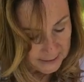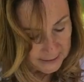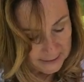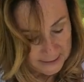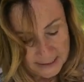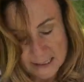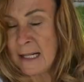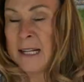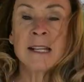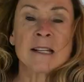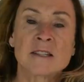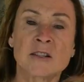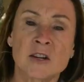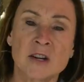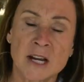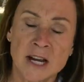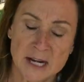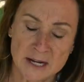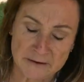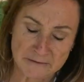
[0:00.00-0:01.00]
Zinnias
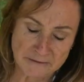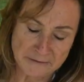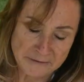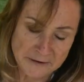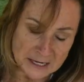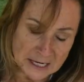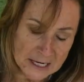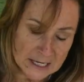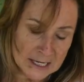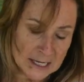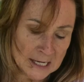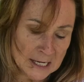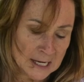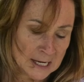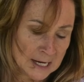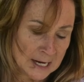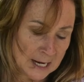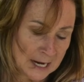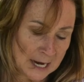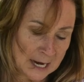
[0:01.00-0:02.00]
are kind of
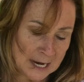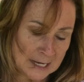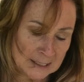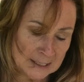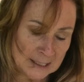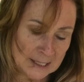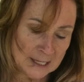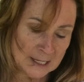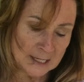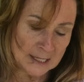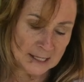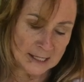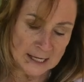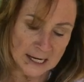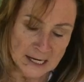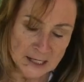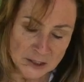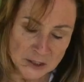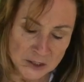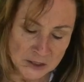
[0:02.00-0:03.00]
finicky, as in
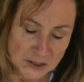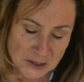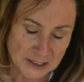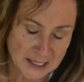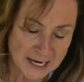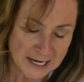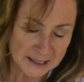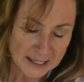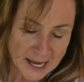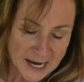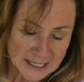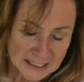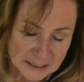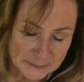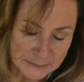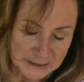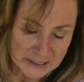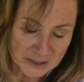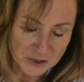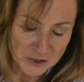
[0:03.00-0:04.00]
they like
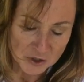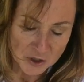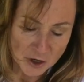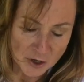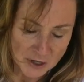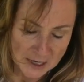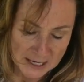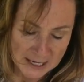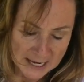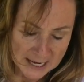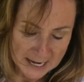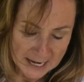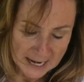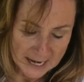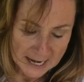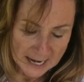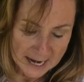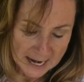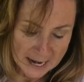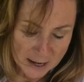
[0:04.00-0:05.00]
to be started
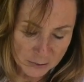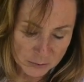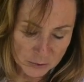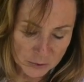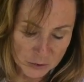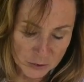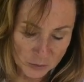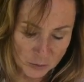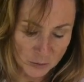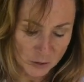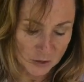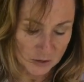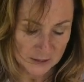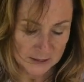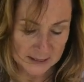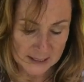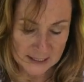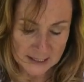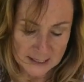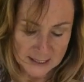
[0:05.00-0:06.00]

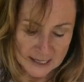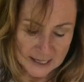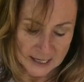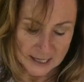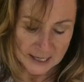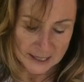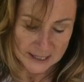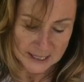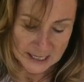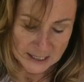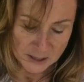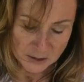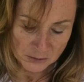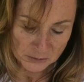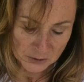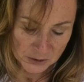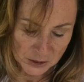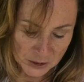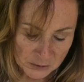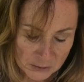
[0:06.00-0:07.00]
outdoors. They
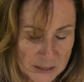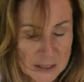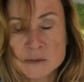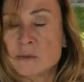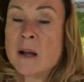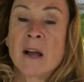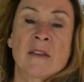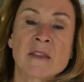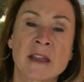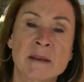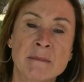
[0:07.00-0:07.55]
don't do as well.